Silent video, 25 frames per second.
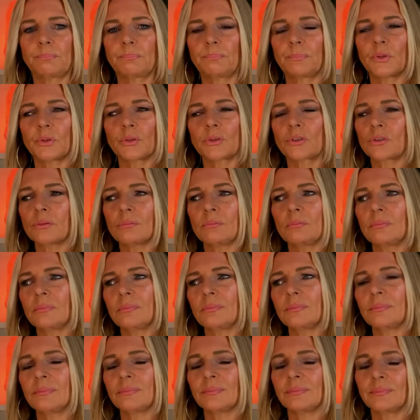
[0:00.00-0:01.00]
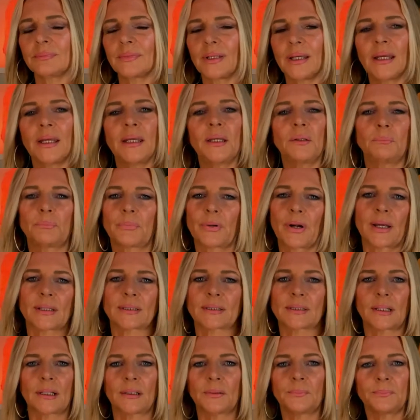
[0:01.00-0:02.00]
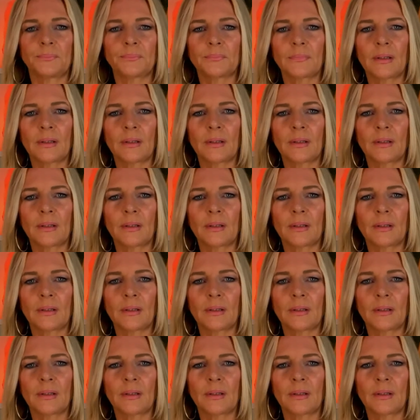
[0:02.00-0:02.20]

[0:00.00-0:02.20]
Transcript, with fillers: But he impressed her.